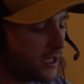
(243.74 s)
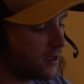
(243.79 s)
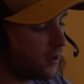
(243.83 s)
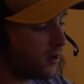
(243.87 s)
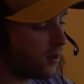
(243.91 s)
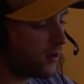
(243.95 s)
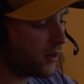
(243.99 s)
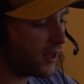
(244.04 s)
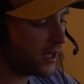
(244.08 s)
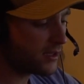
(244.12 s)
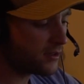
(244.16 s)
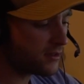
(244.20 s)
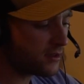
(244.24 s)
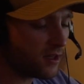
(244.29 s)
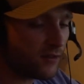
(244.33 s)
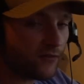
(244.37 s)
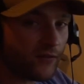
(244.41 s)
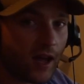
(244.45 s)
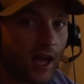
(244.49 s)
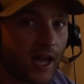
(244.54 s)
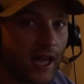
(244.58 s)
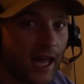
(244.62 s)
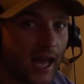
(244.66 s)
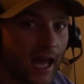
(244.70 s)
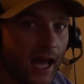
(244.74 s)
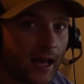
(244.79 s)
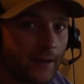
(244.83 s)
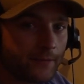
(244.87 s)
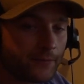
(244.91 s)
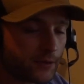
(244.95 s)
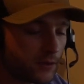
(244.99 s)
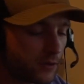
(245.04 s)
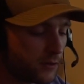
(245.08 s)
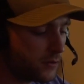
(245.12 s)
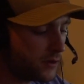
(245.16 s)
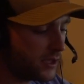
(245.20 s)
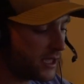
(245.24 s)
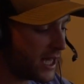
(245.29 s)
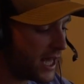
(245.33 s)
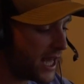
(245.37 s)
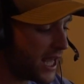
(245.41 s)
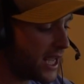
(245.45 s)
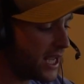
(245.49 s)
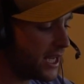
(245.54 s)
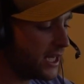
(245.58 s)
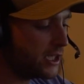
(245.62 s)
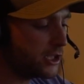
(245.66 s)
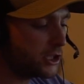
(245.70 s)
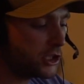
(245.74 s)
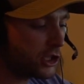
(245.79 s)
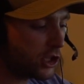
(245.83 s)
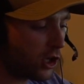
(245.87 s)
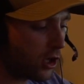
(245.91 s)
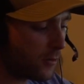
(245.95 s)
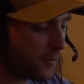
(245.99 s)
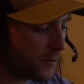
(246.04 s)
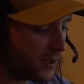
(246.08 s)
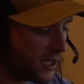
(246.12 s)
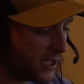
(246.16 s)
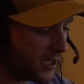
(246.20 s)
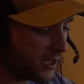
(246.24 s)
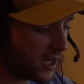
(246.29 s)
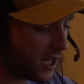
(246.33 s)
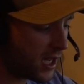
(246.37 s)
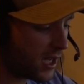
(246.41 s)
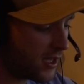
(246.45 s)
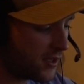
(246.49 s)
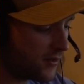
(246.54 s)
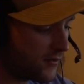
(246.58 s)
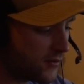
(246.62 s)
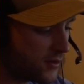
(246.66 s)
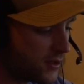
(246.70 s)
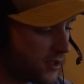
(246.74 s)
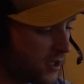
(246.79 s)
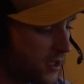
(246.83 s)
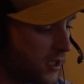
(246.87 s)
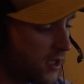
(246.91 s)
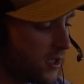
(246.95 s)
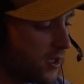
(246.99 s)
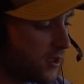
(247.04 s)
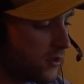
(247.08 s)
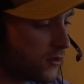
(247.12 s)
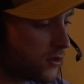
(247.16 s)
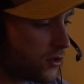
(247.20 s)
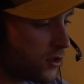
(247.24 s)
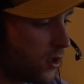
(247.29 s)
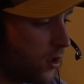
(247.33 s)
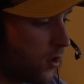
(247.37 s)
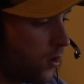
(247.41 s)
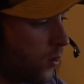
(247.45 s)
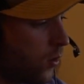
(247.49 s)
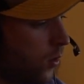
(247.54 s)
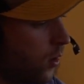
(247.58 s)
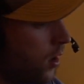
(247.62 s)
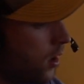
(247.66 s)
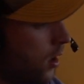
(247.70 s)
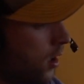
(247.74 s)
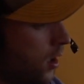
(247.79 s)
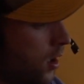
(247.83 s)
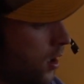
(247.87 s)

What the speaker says: and all that stuff. I absolutely hate sharpening knives. So